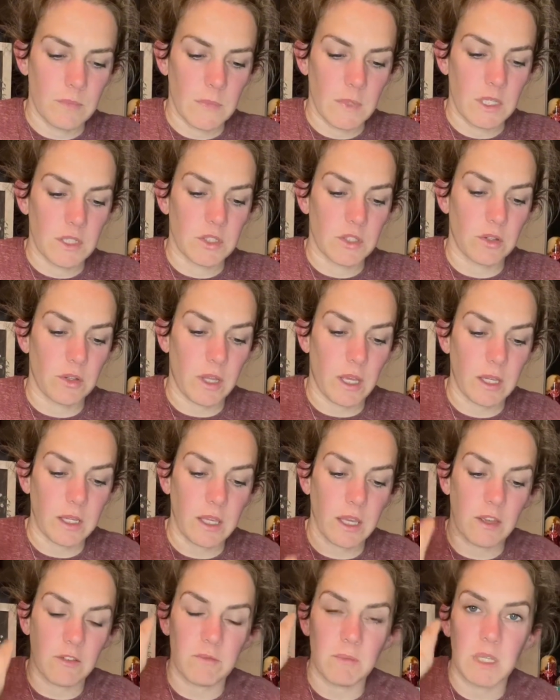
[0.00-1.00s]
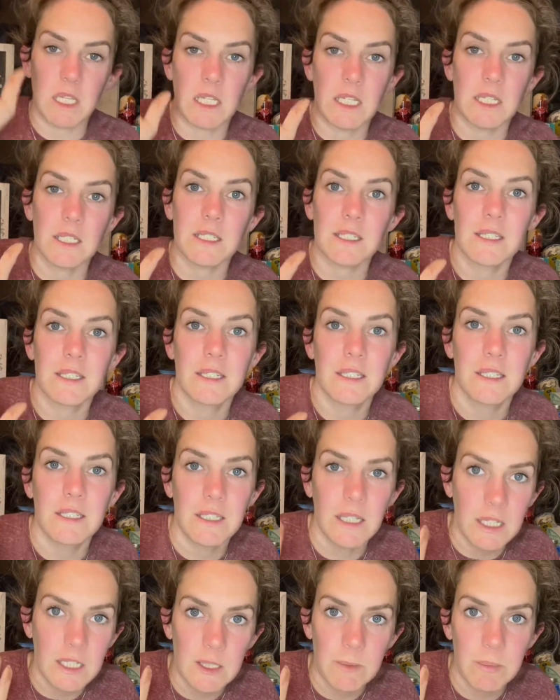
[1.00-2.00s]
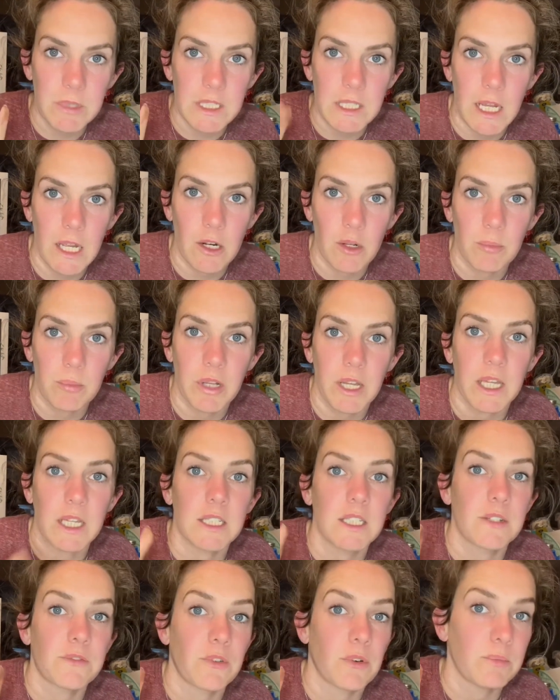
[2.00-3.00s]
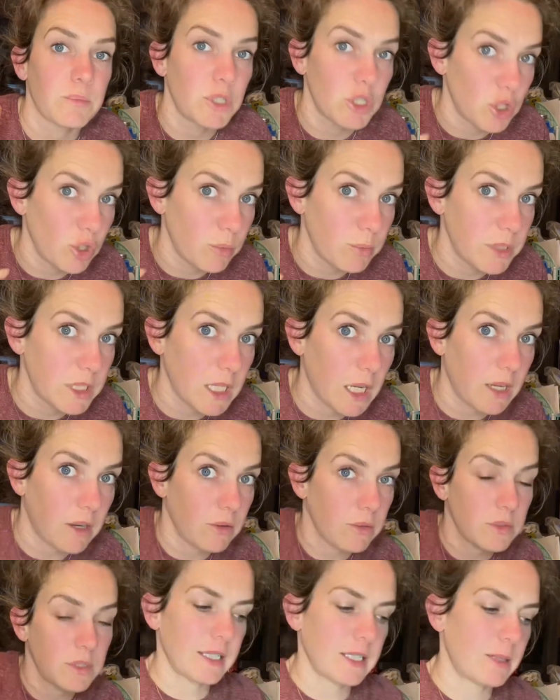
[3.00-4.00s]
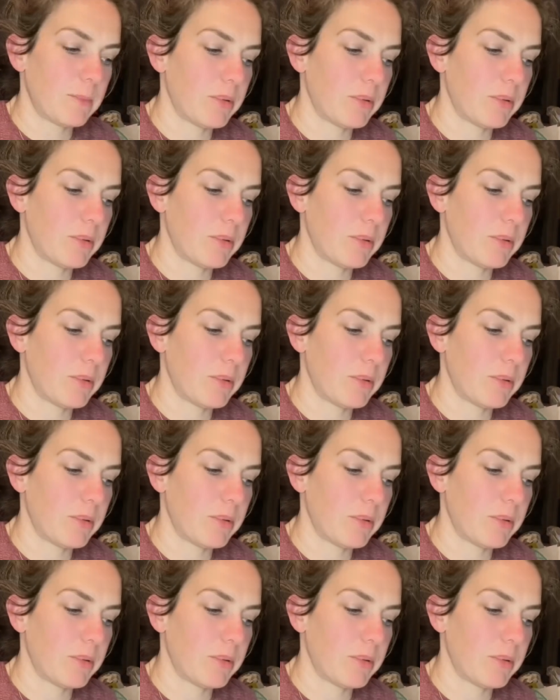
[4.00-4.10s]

So that gave me 6 potato plants from 2 potatoes.